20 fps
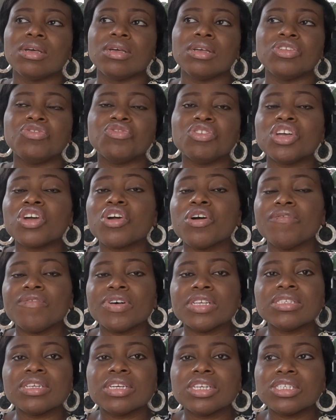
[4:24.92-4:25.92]
during
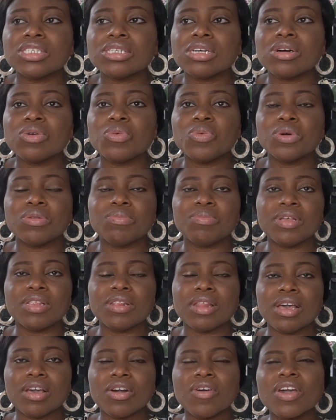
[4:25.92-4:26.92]
conversation, would be
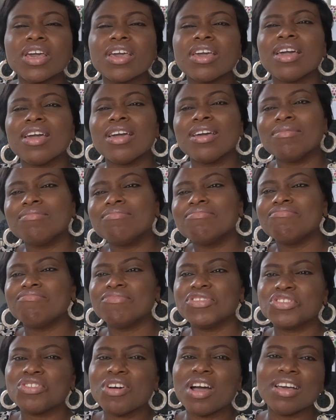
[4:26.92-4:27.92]
like, okay,
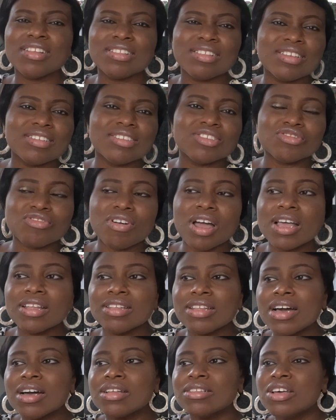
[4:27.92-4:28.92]
try this, try
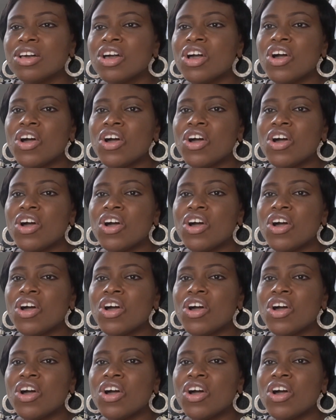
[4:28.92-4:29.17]
that,